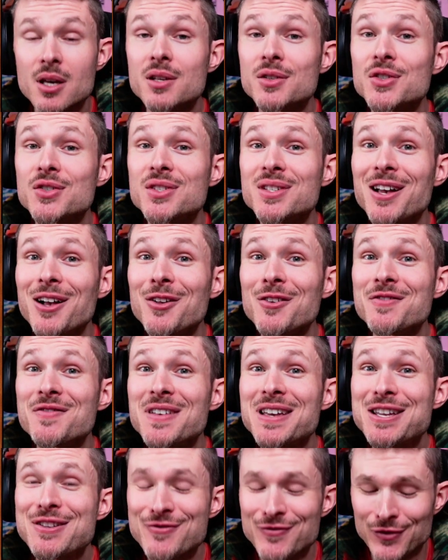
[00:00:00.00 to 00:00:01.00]

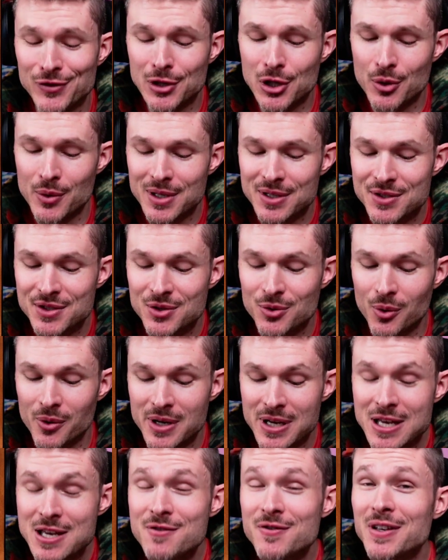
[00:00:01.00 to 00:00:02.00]
self-influenced or
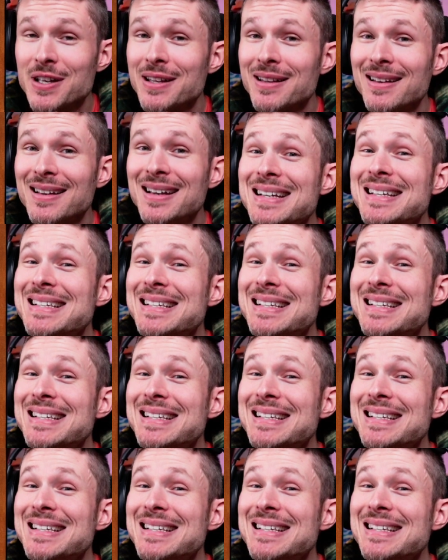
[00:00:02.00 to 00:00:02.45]
even